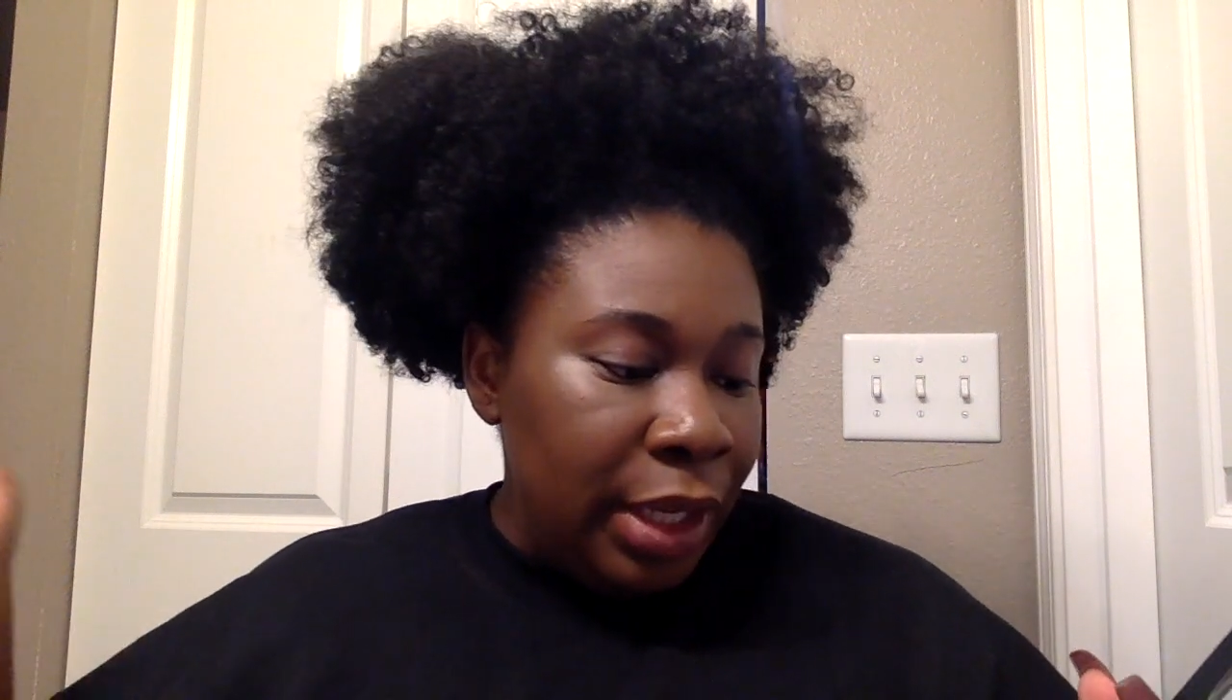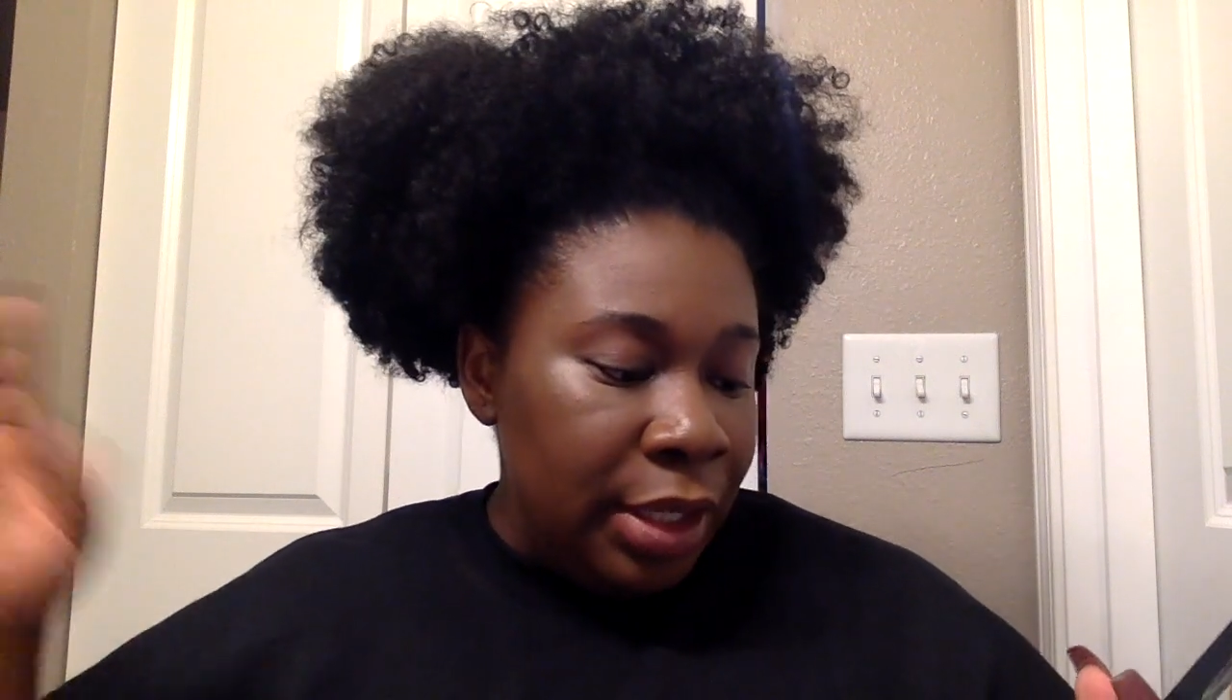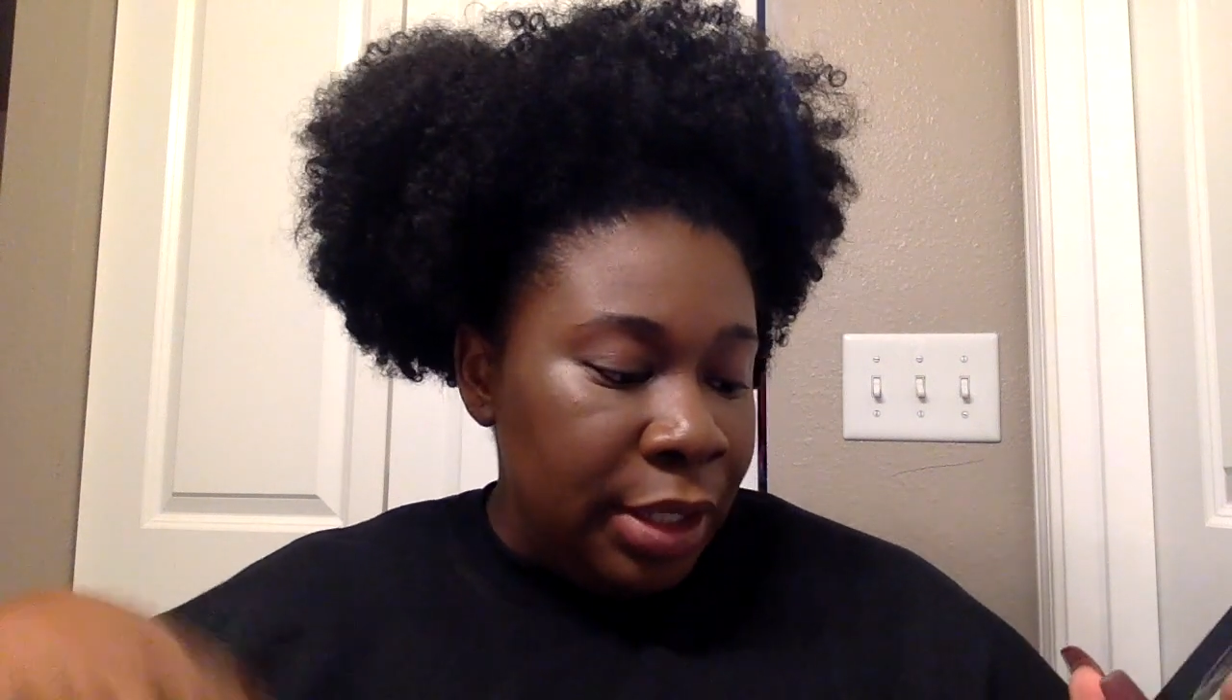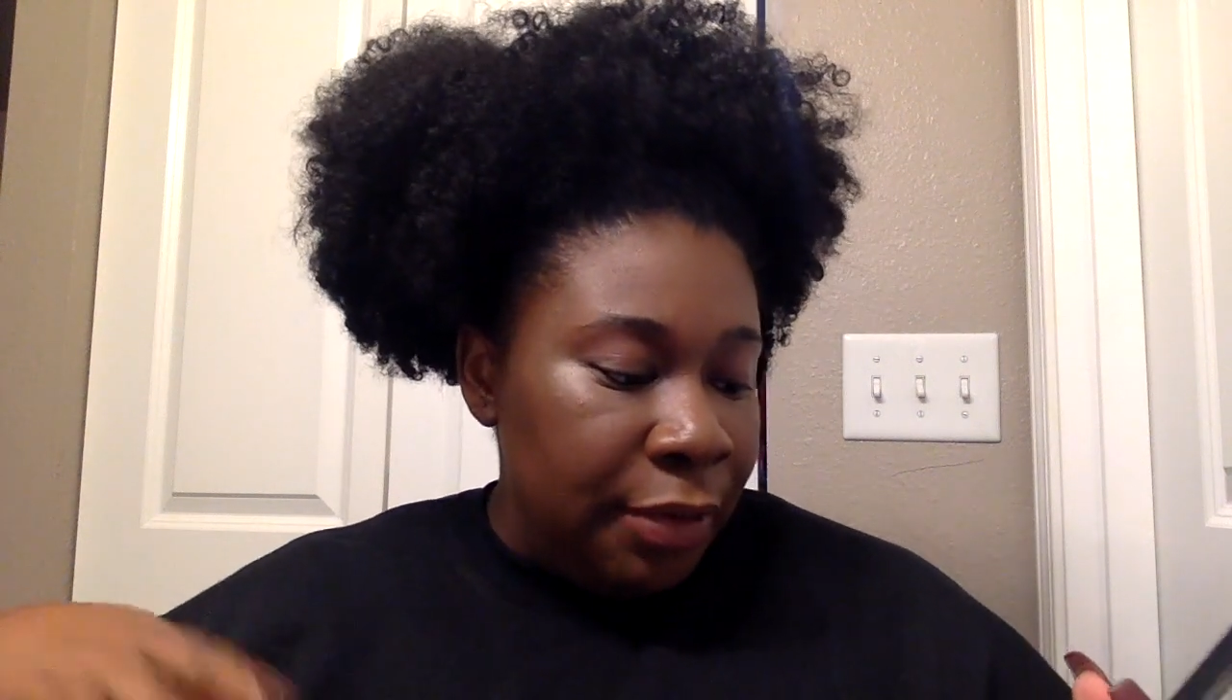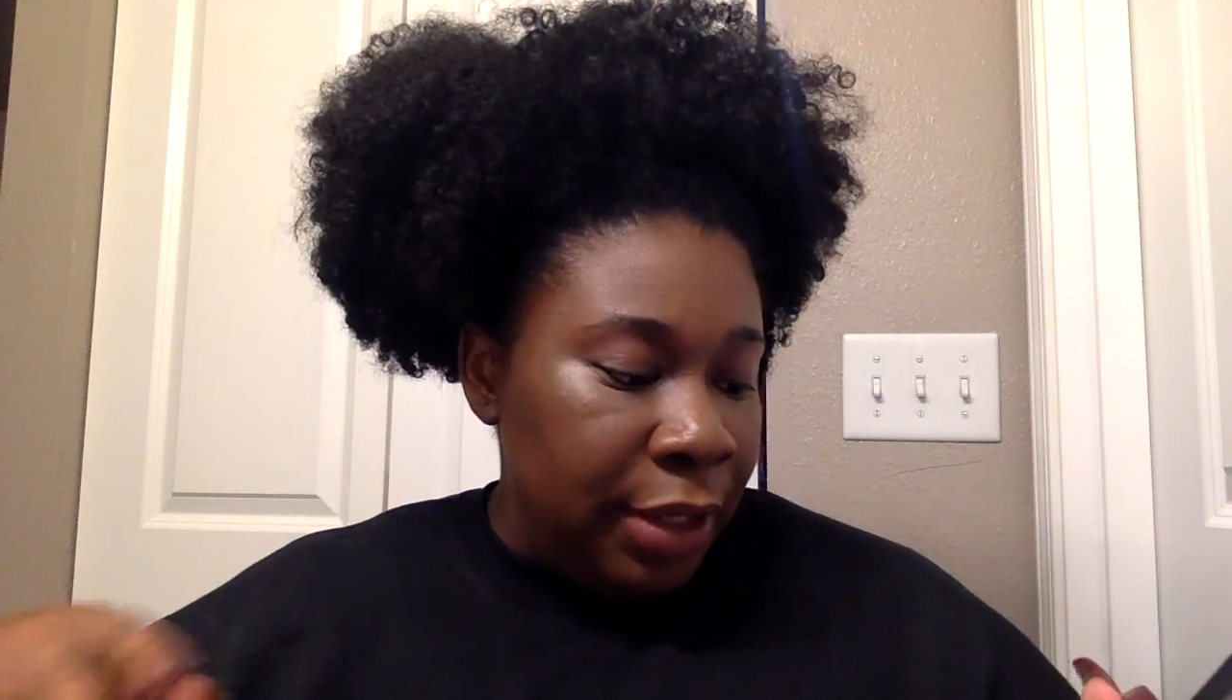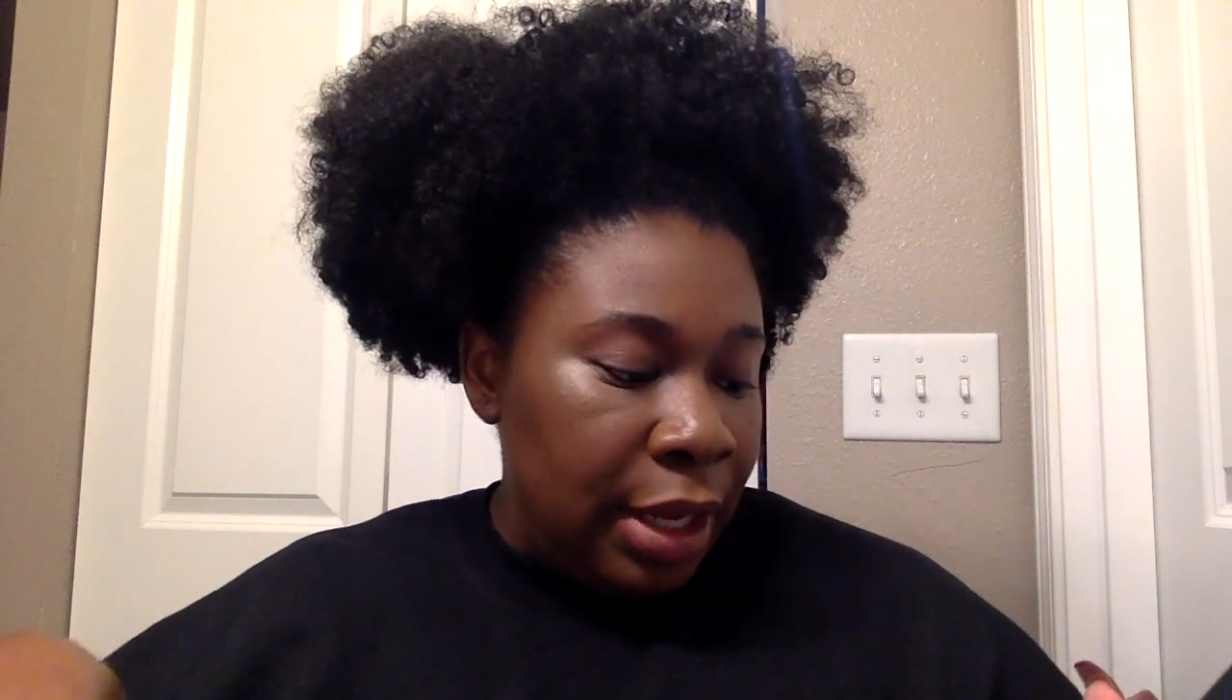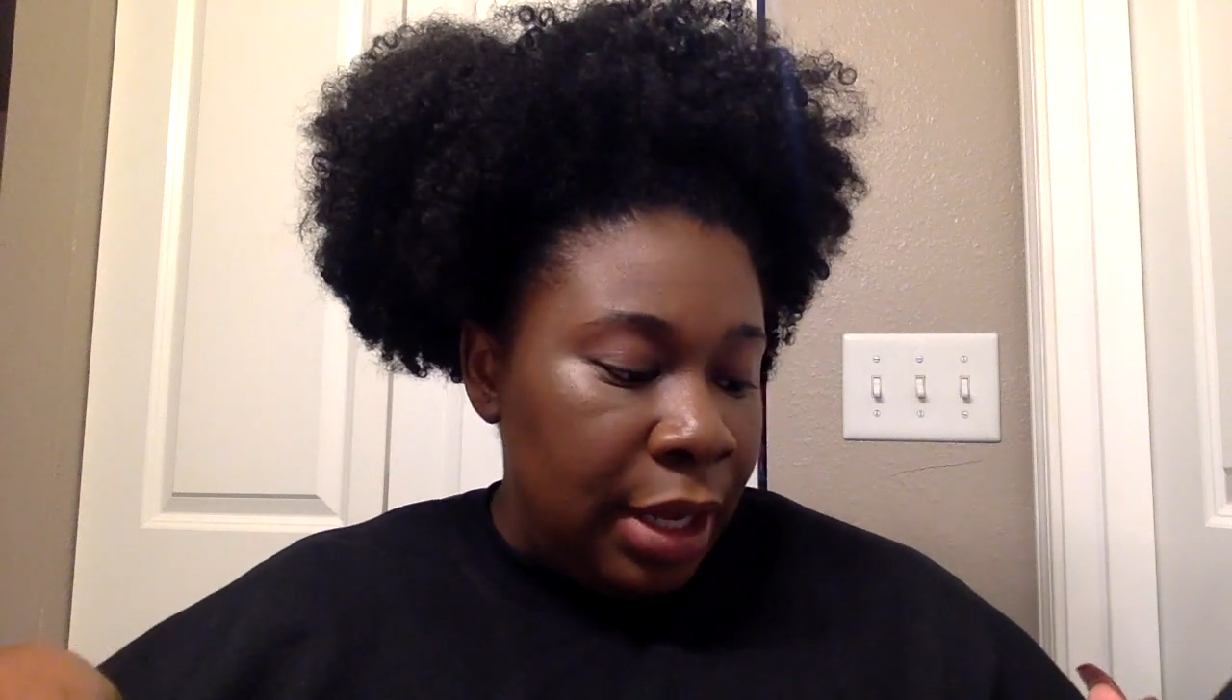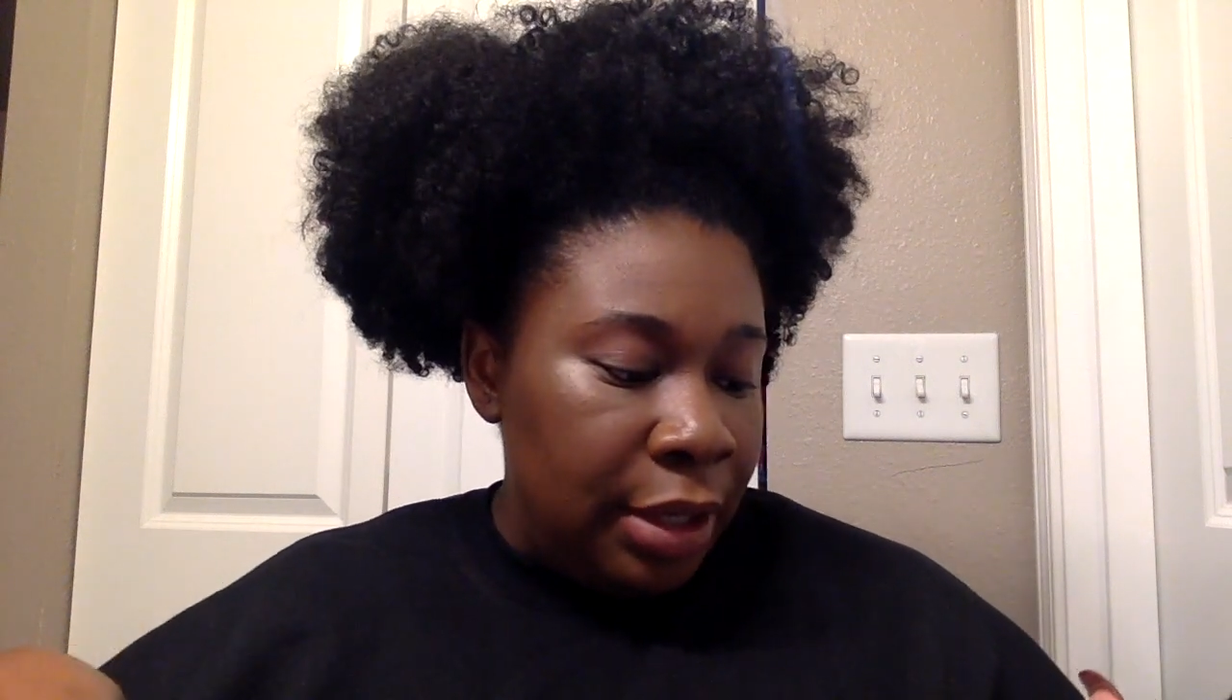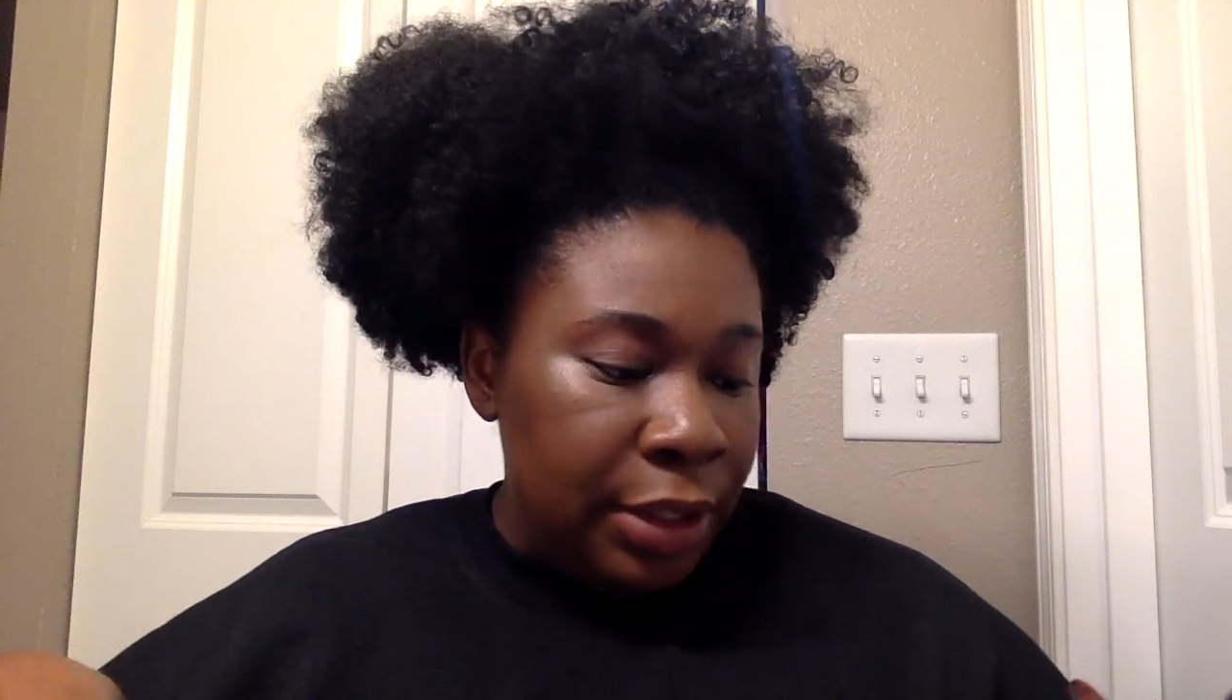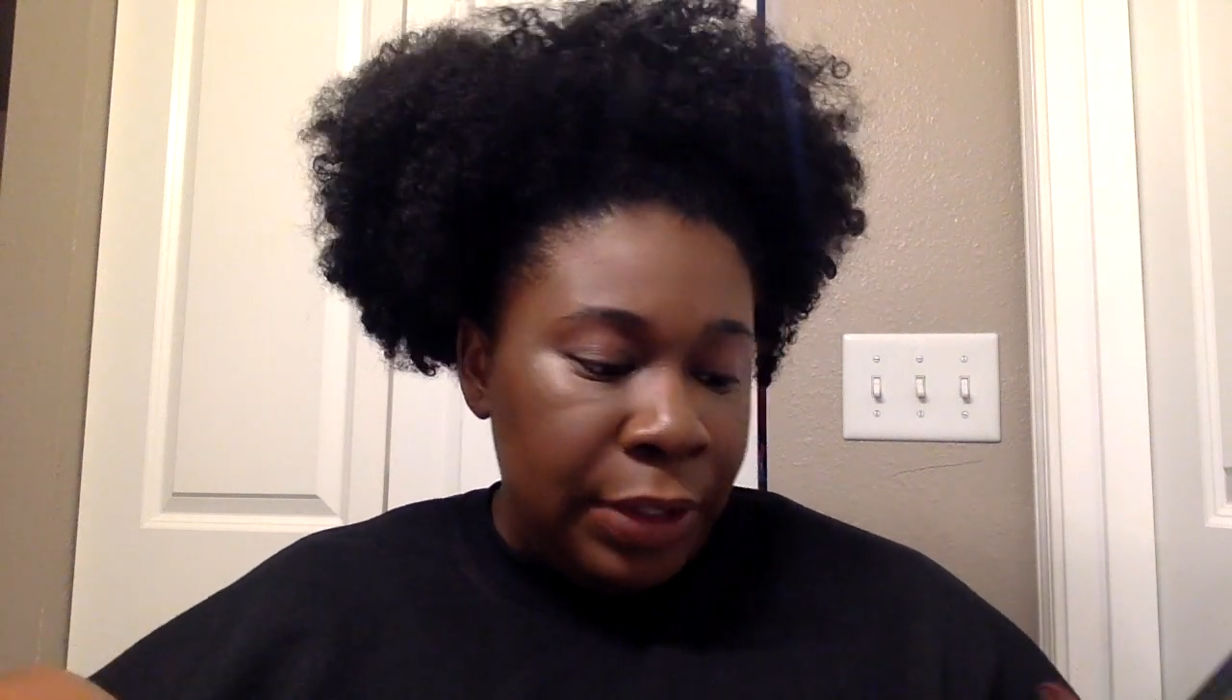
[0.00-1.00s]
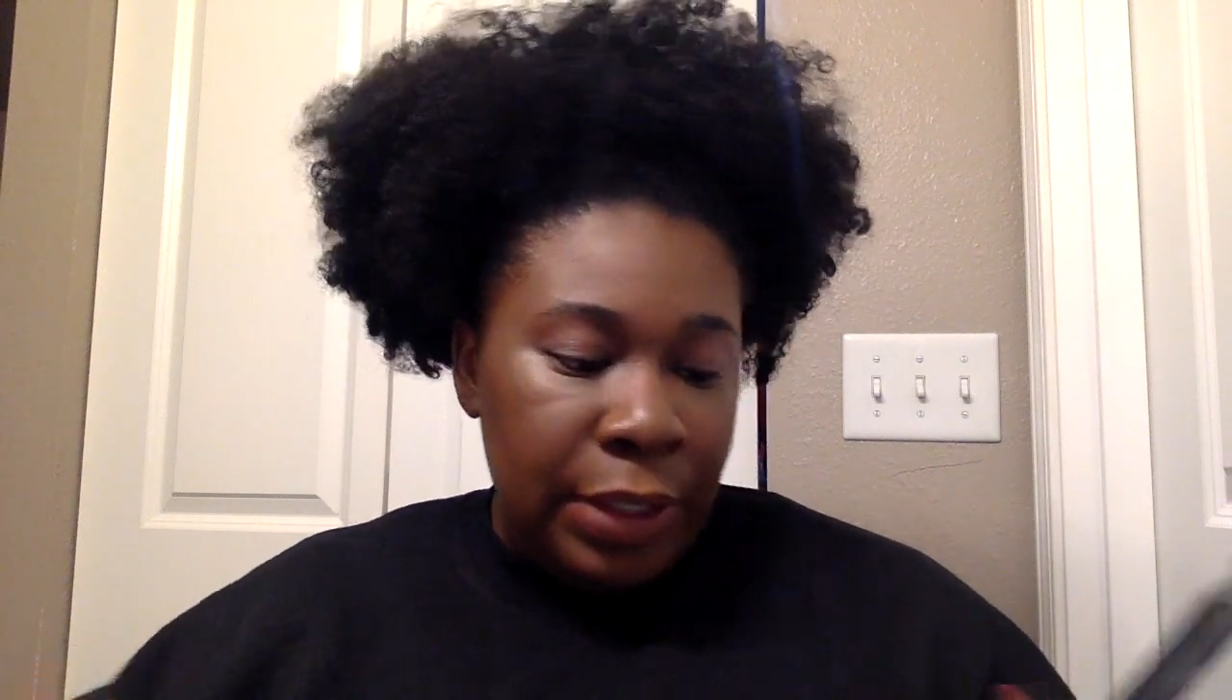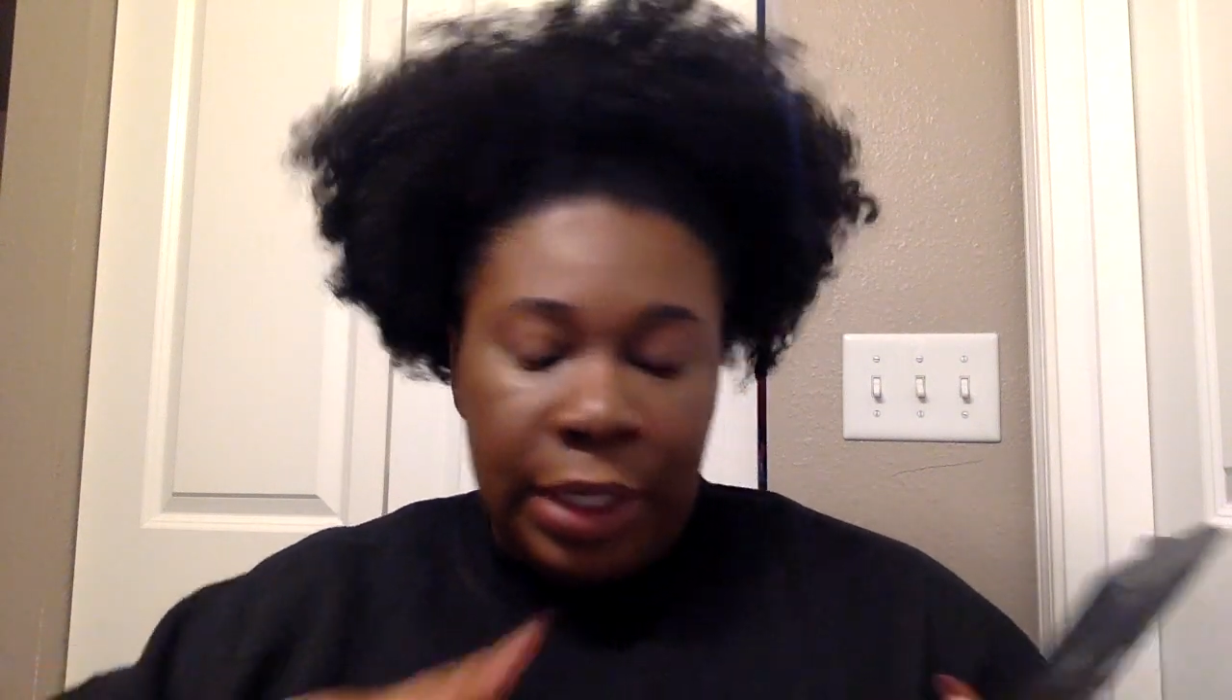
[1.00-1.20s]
done with contour.